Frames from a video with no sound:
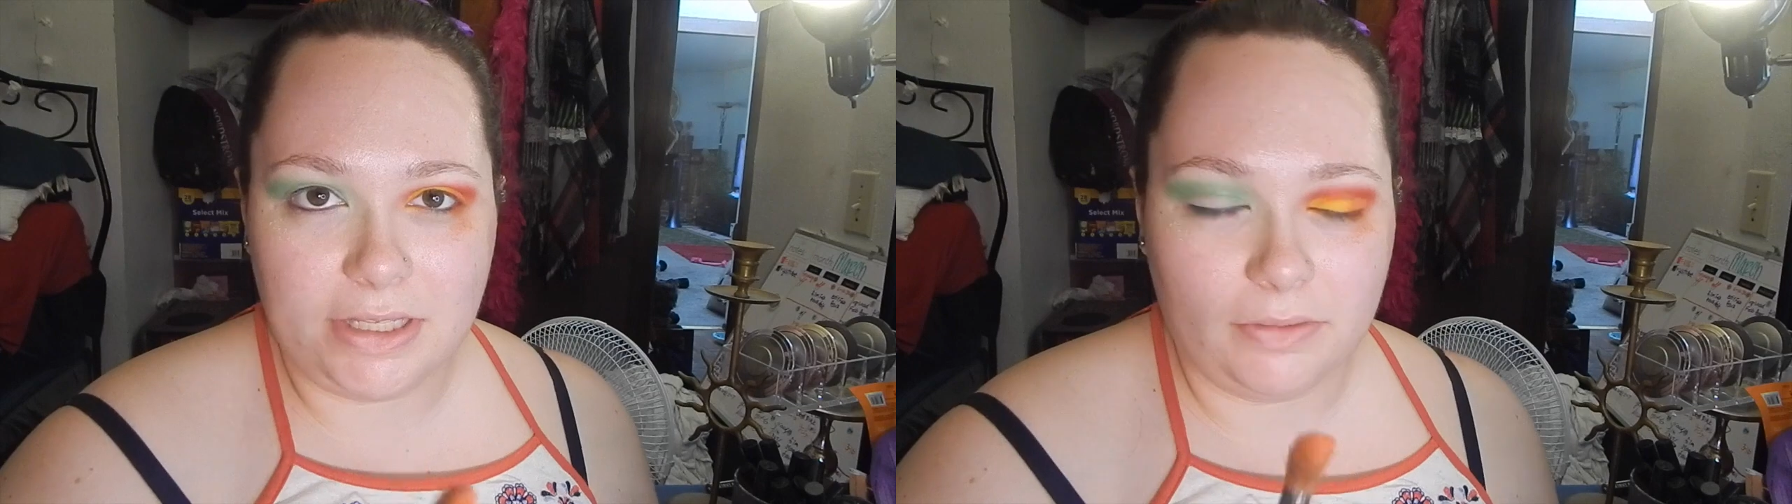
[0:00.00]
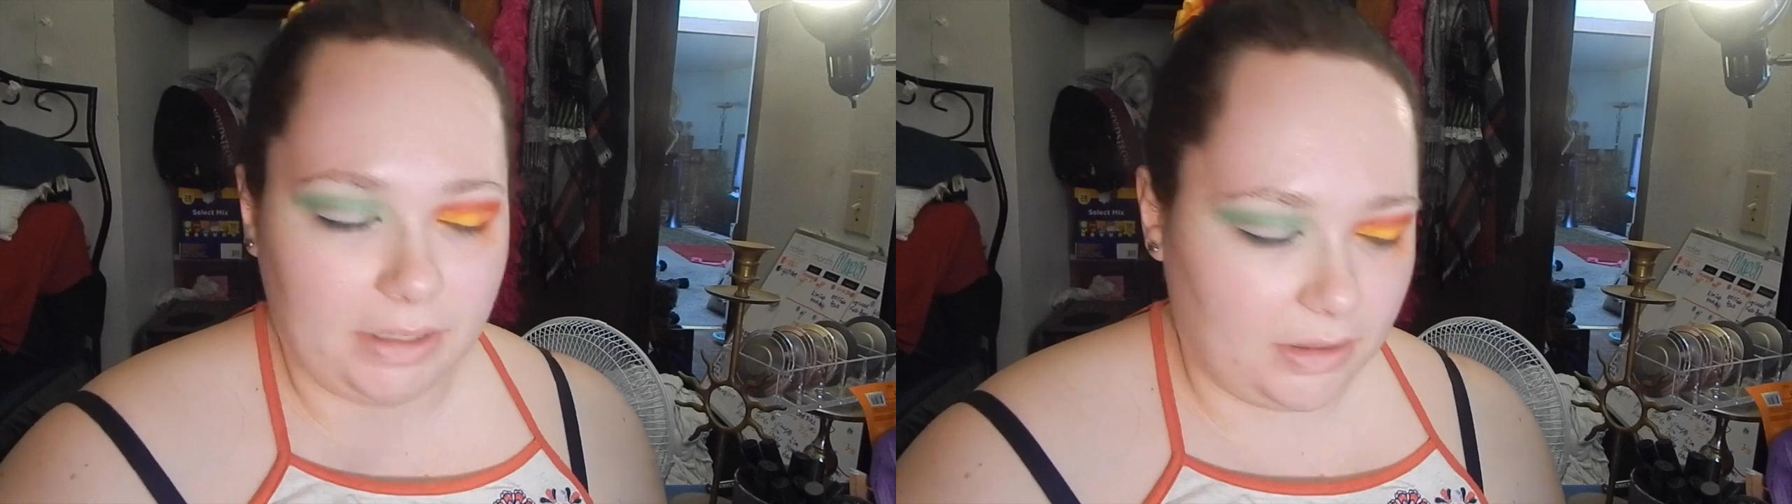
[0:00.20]

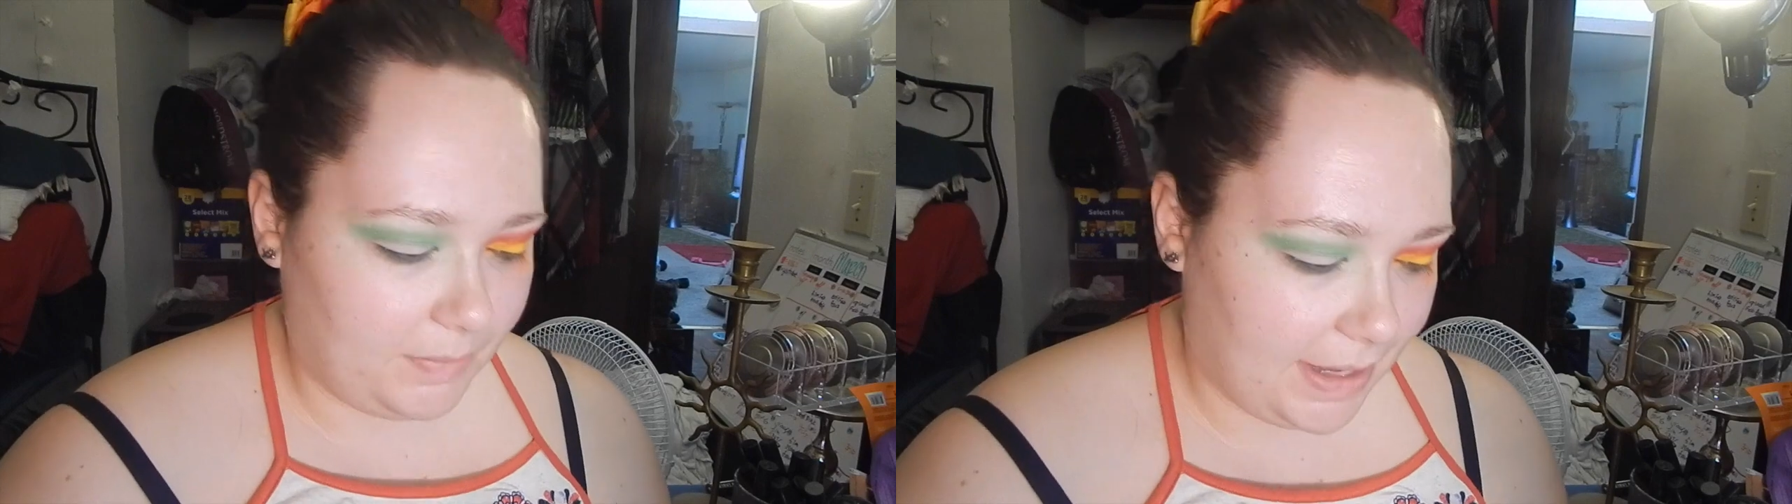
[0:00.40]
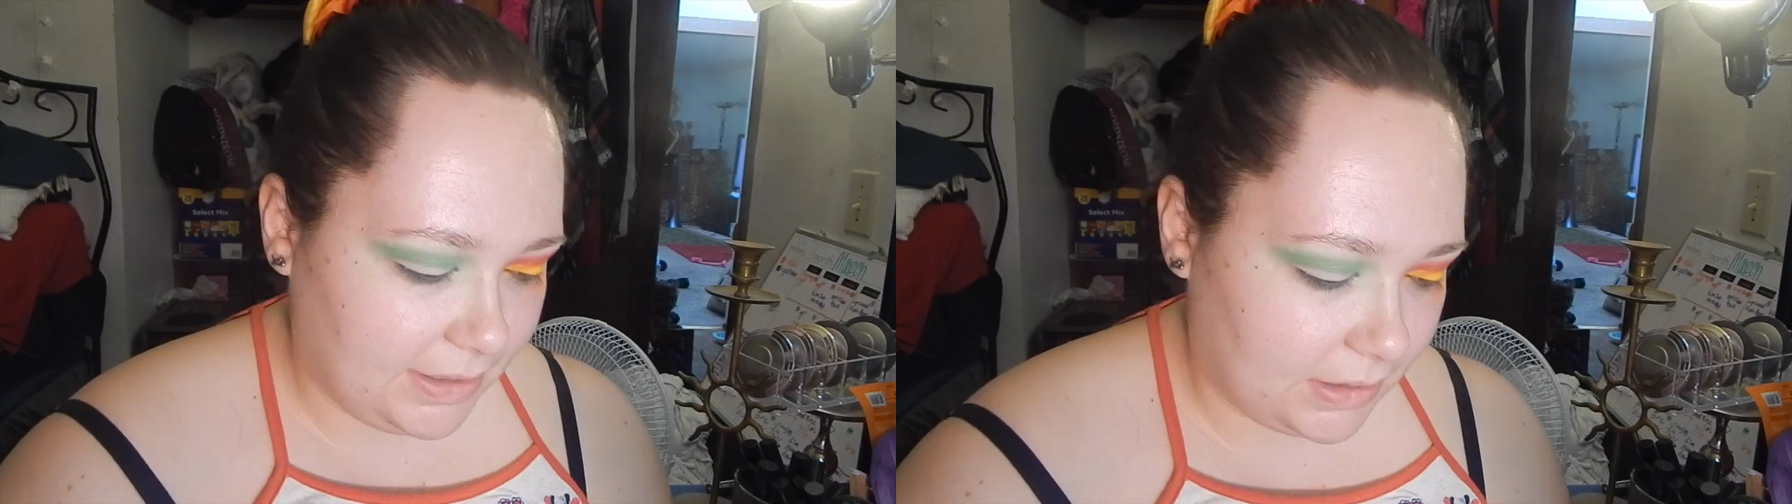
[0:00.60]
you like the
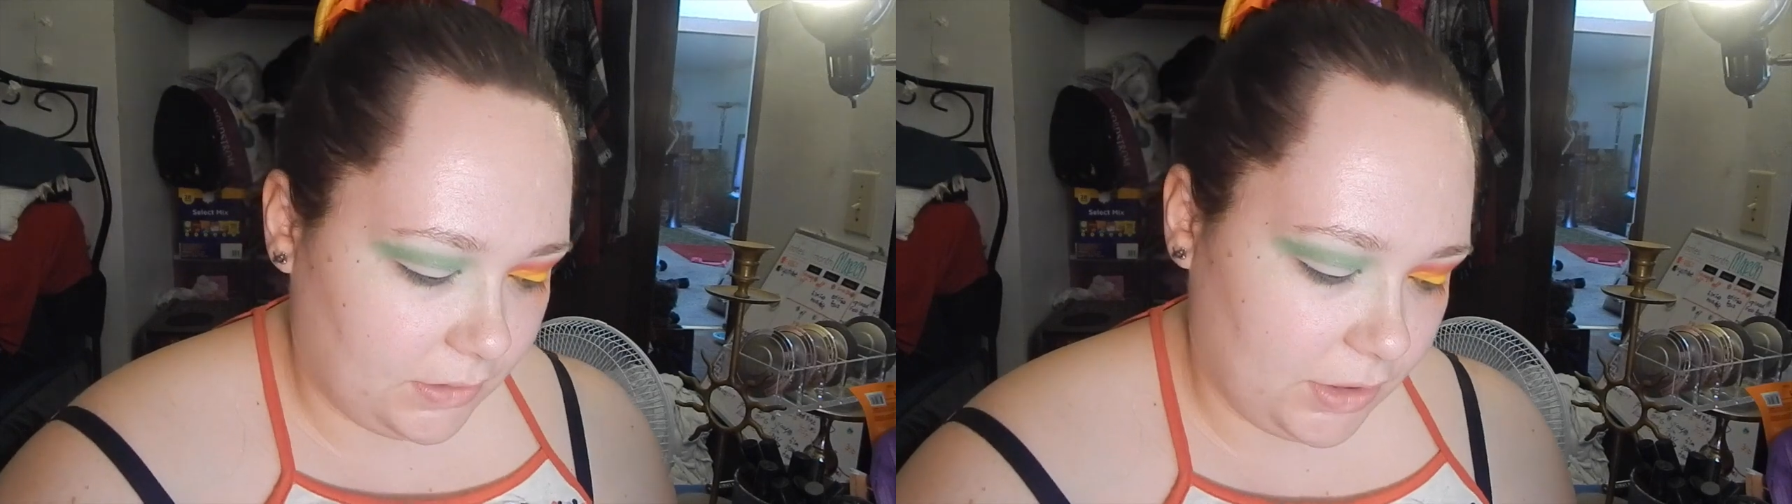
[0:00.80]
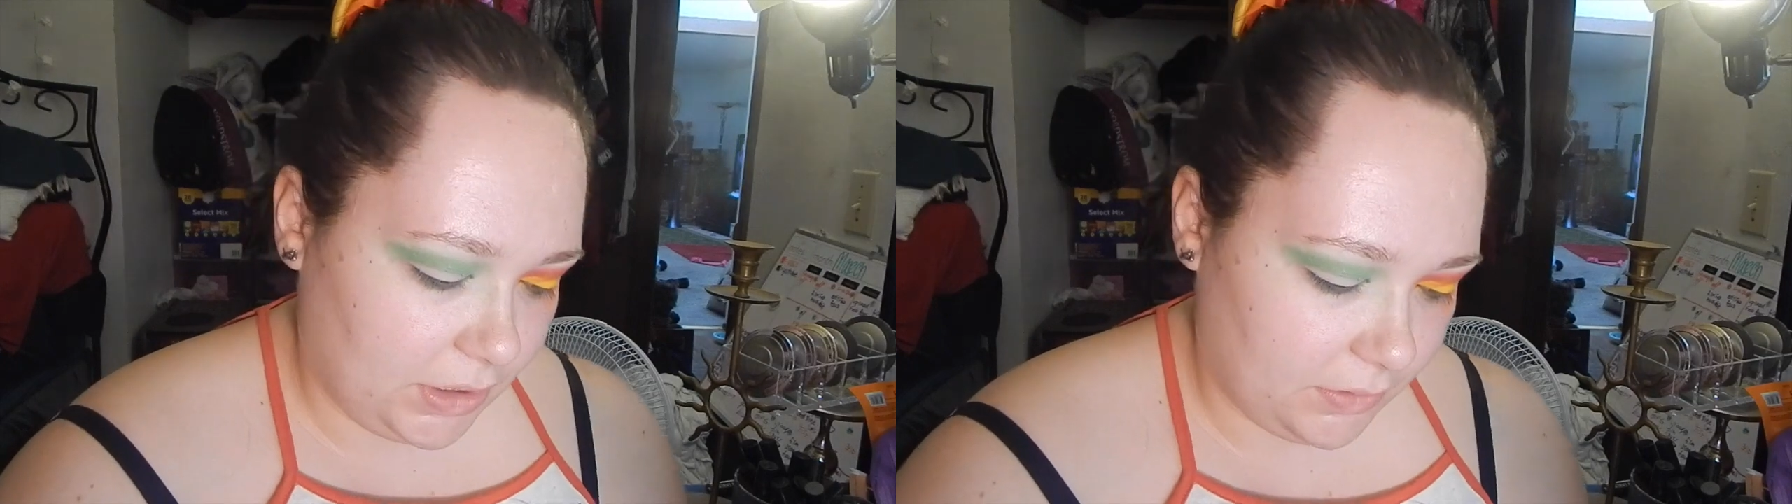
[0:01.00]
best
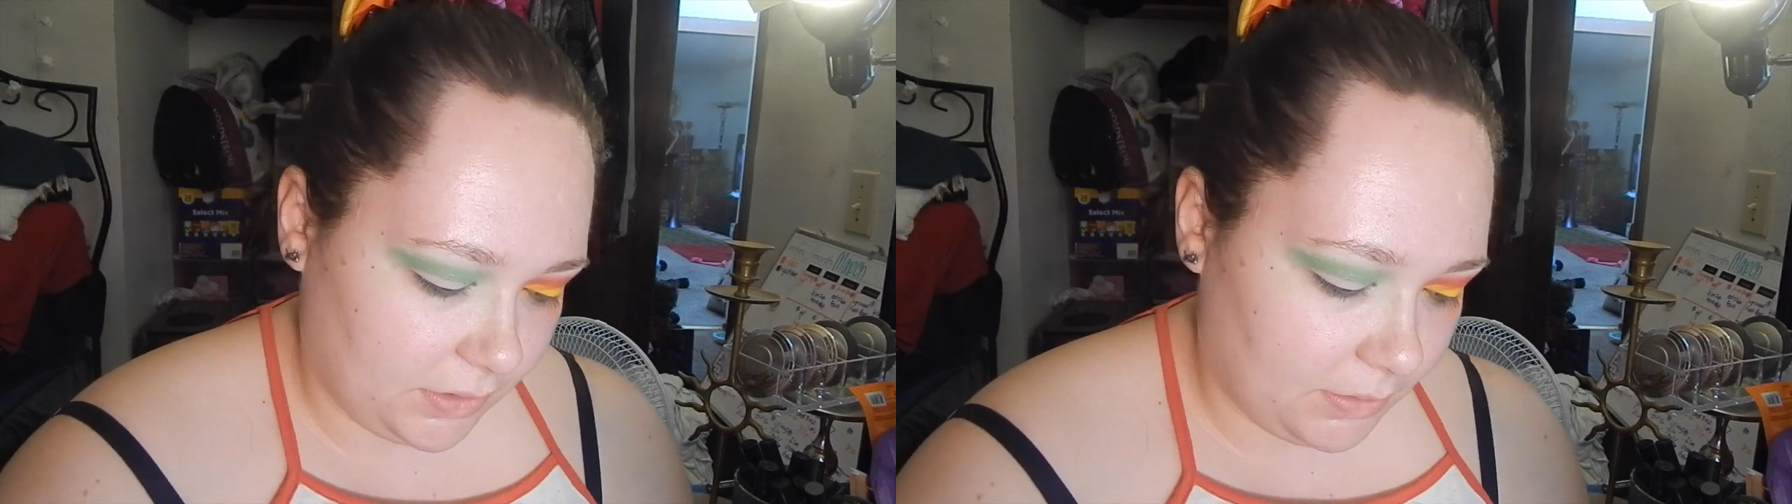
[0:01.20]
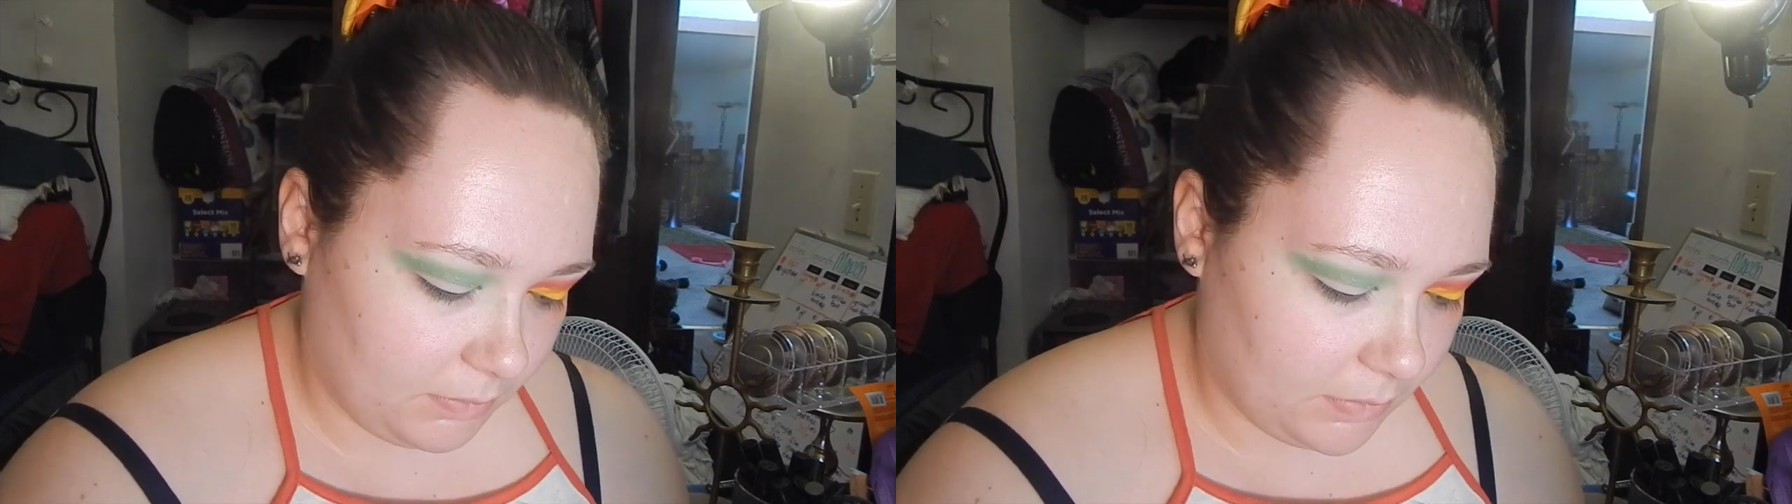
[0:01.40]
and just use
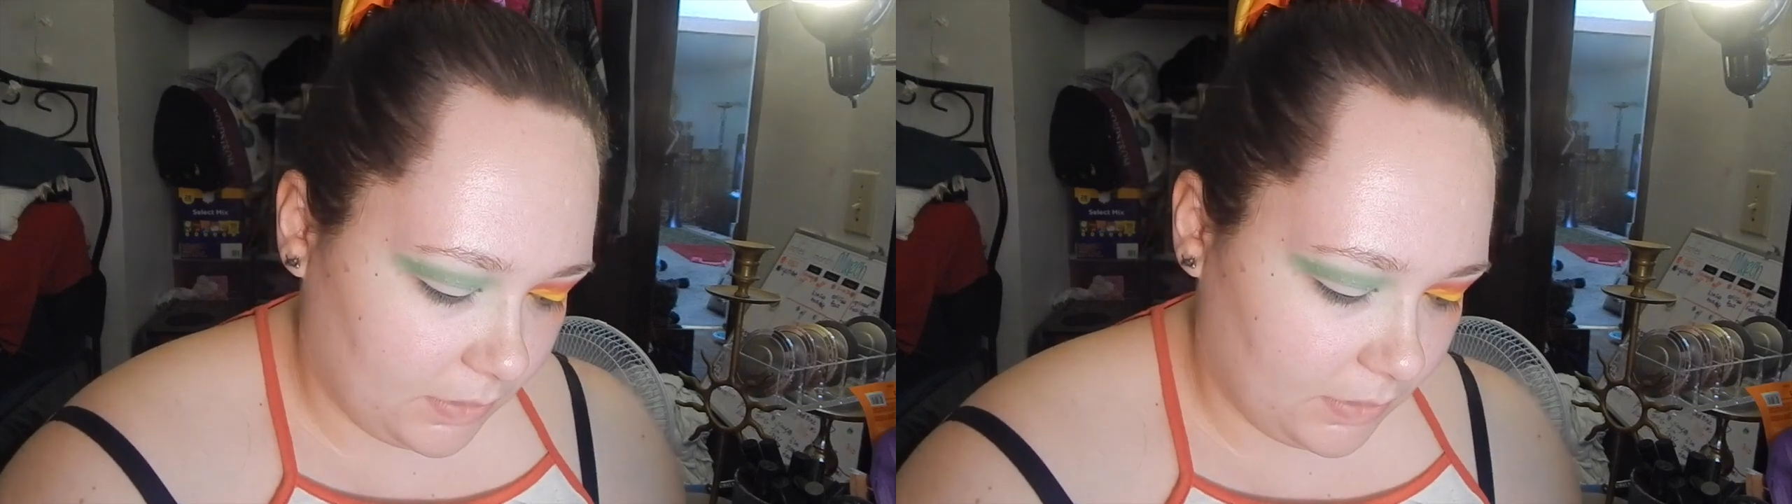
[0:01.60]
them.